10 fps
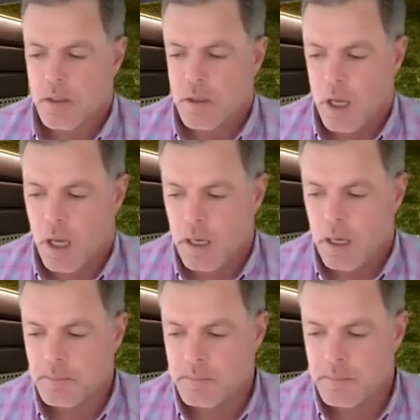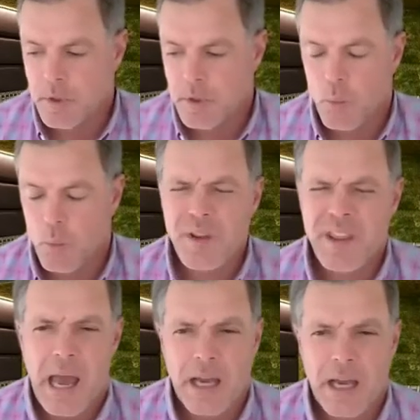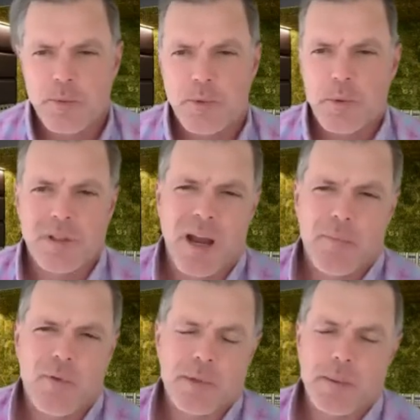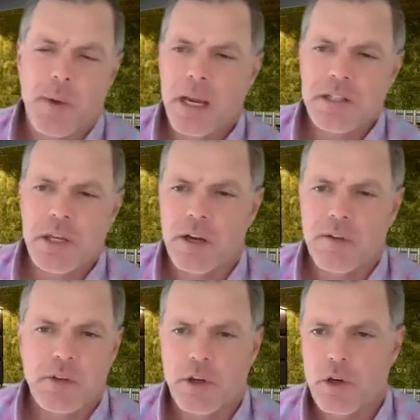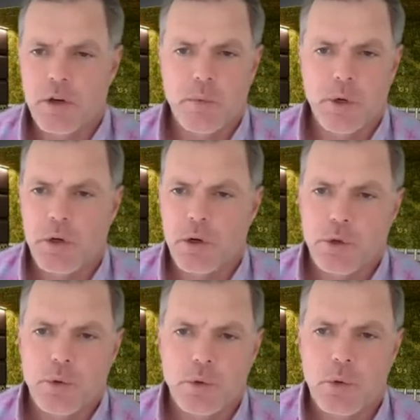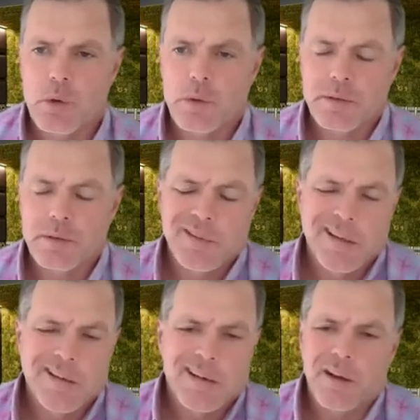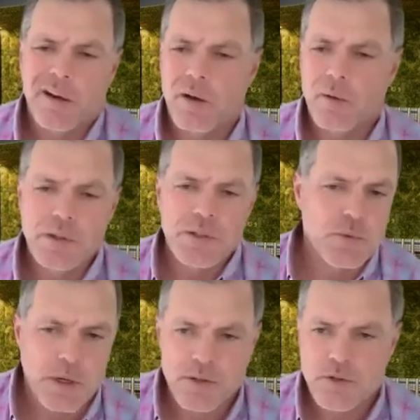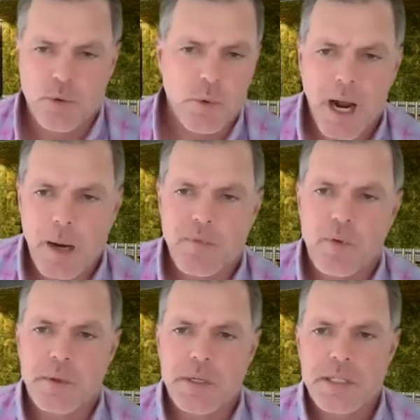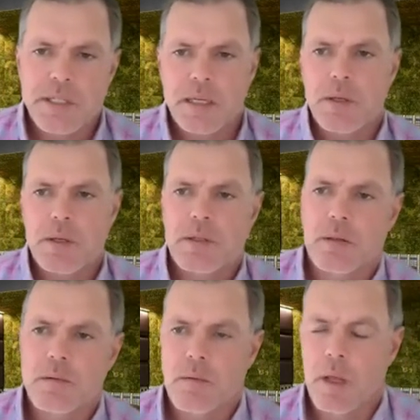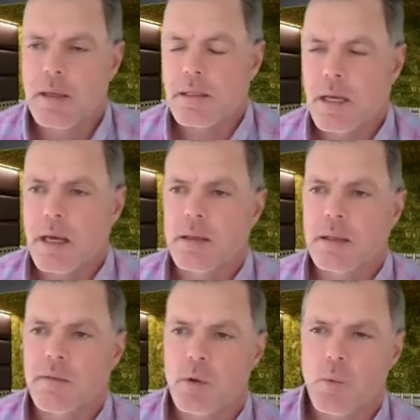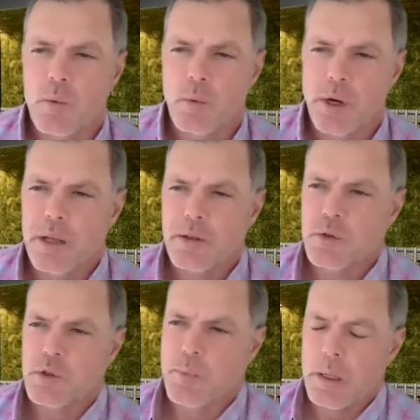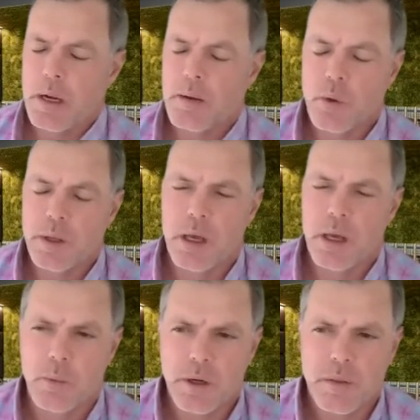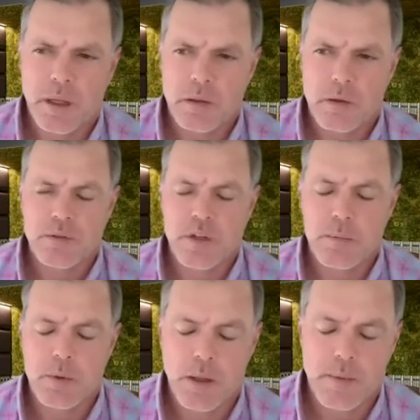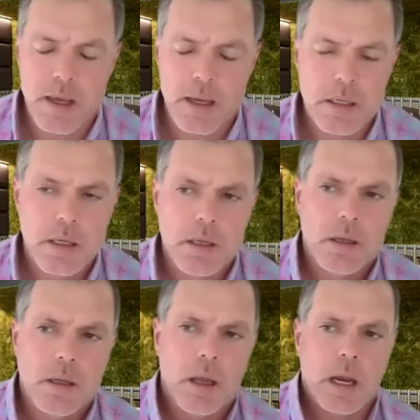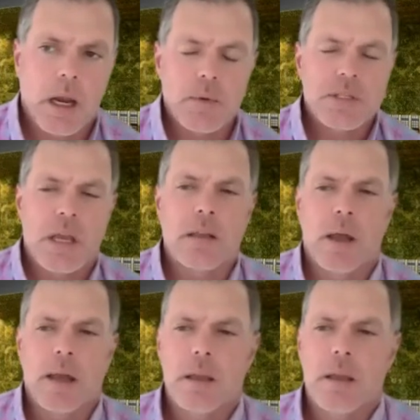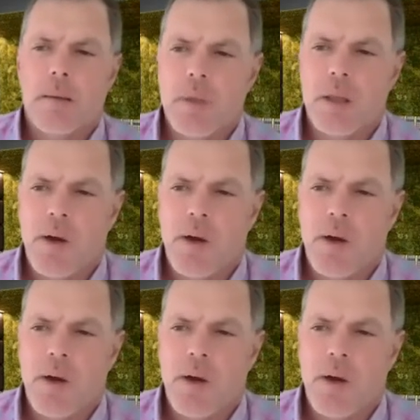what were the attributes of the high performing team? I could tell you everything you're going to read on Google, and this is what a true high performing team is, and give you the one word answers. But I really kind of want to think a little deeper on that. And I would say, like, if I